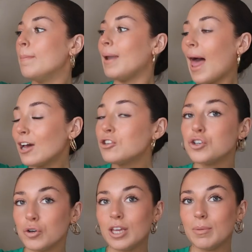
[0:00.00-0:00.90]
black
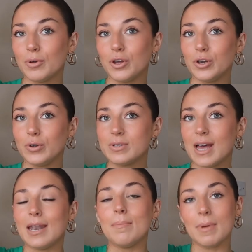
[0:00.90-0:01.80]
chunky boots
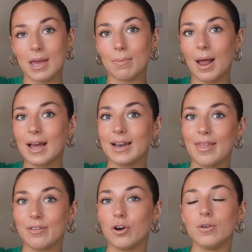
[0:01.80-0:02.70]
and a big black
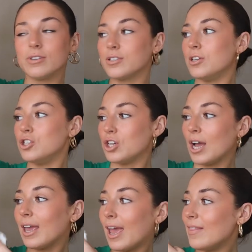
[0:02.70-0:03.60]
leather oversized
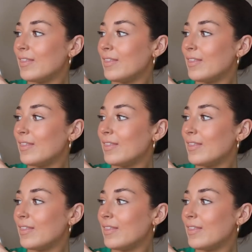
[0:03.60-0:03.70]
jacket.